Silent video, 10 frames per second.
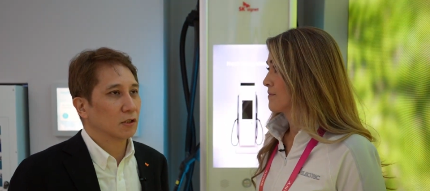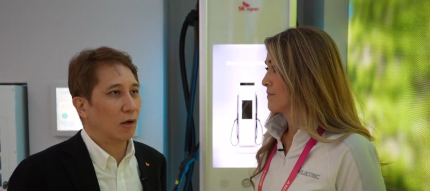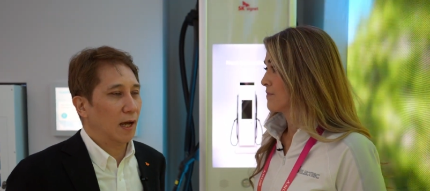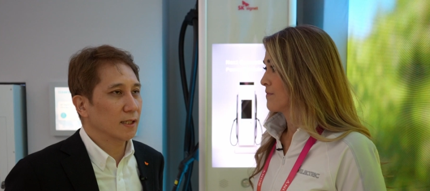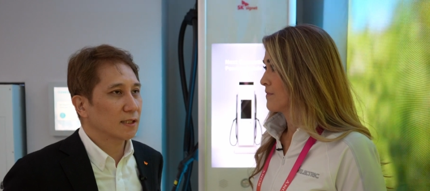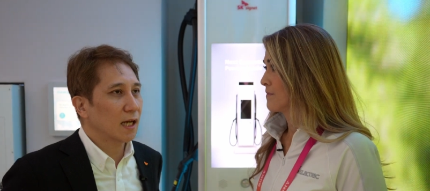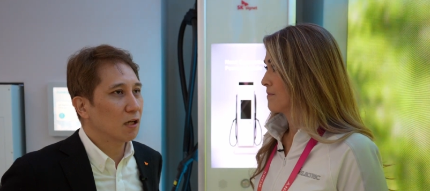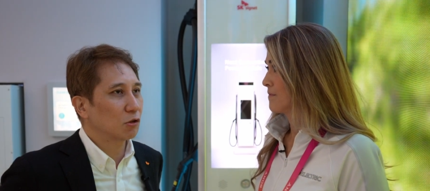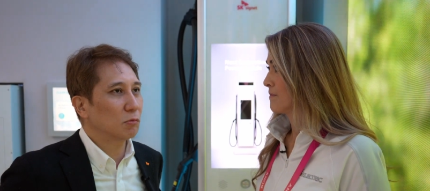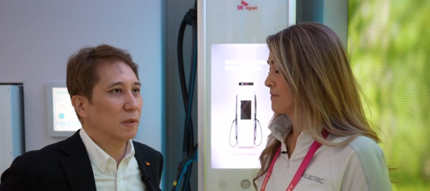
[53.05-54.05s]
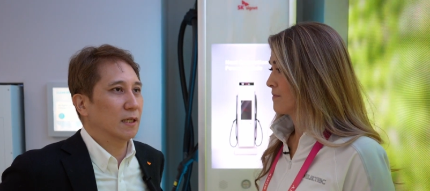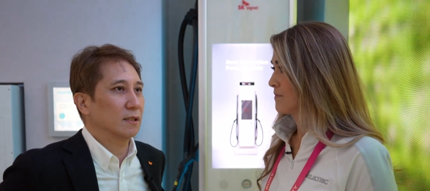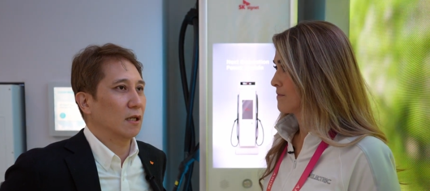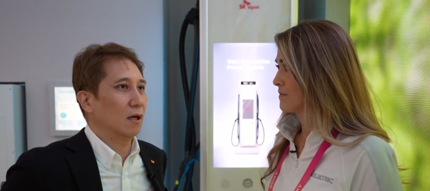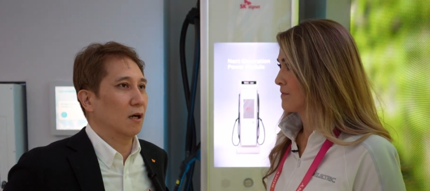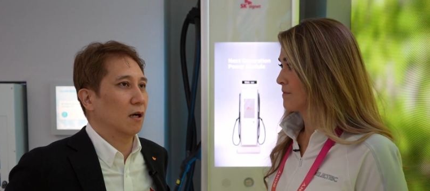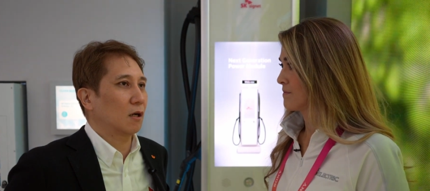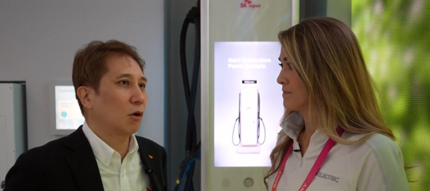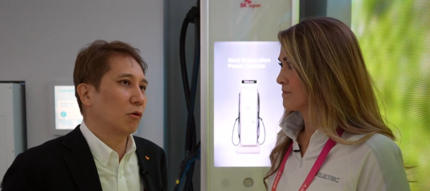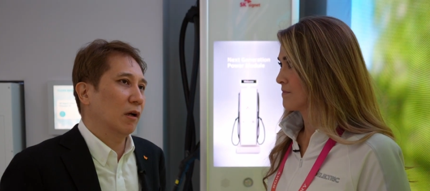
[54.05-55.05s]
Speaker 1: So SK Group is
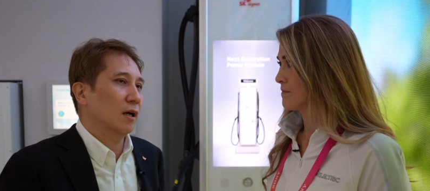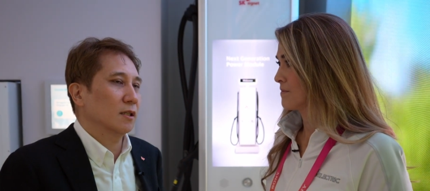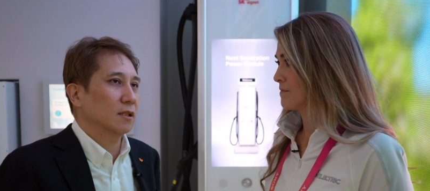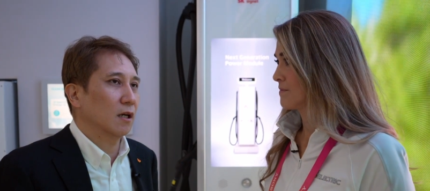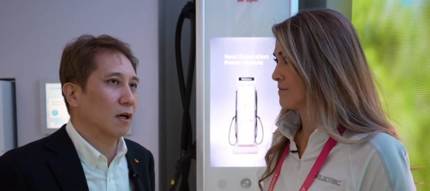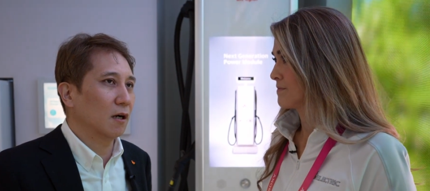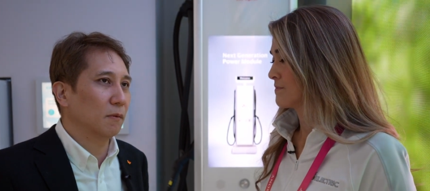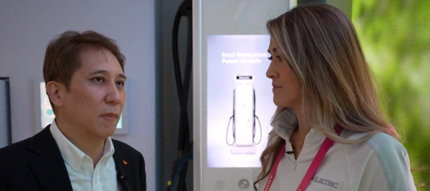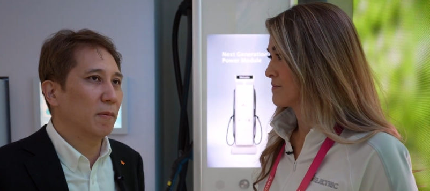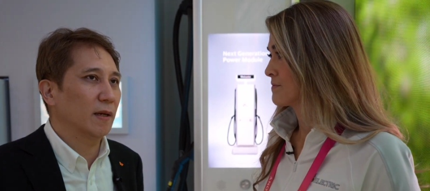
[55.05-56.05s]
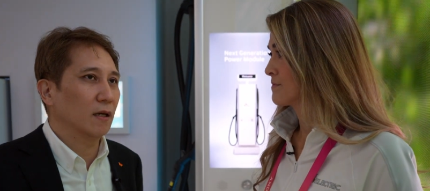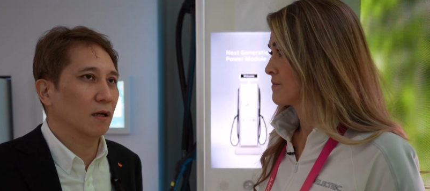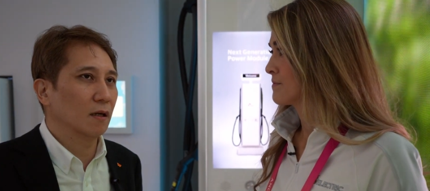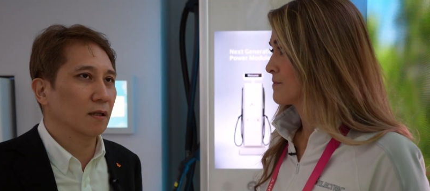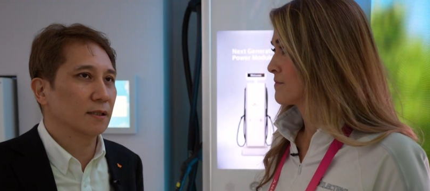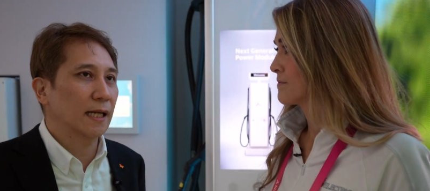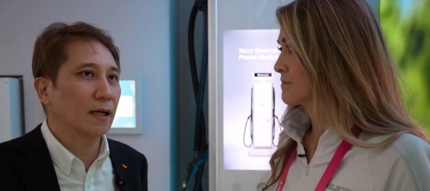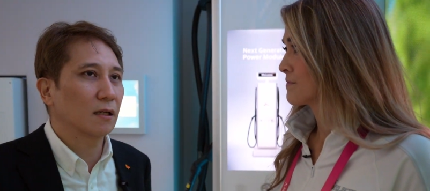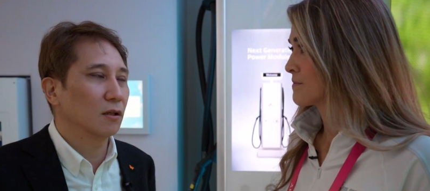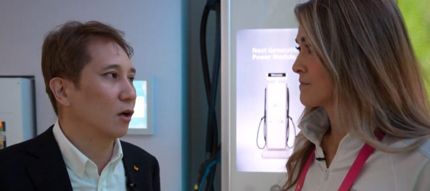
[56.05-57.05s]
Korea's maybe
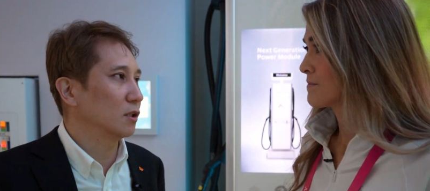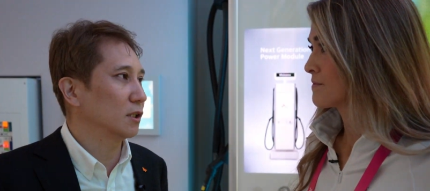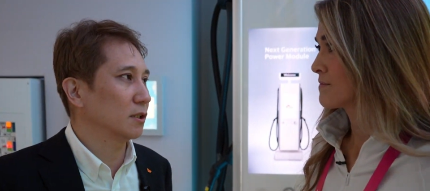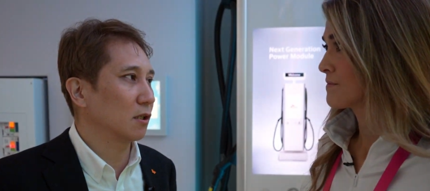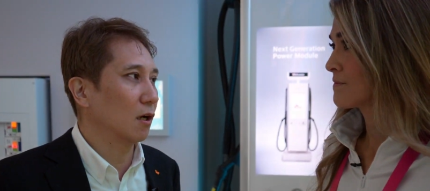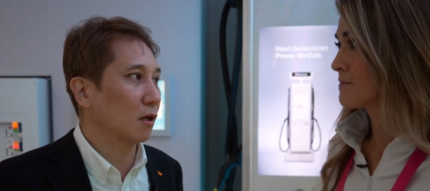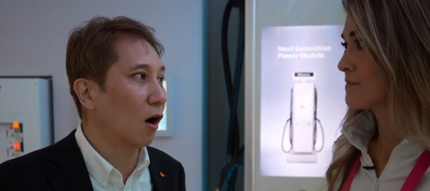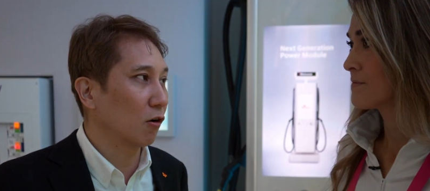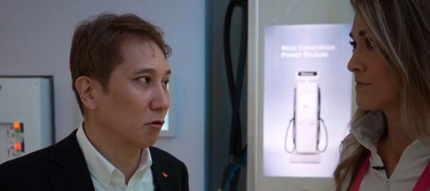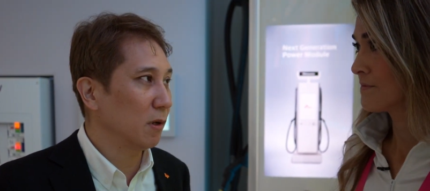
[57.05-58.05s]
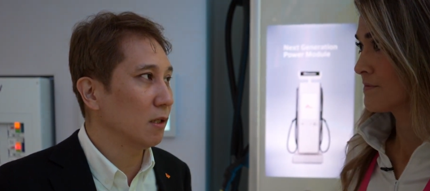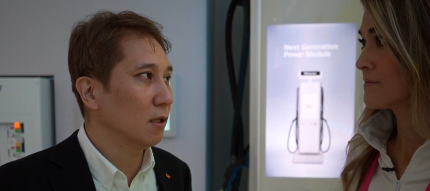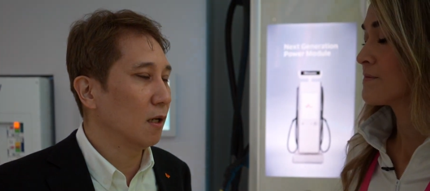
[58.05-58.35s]
second largest conglomerate.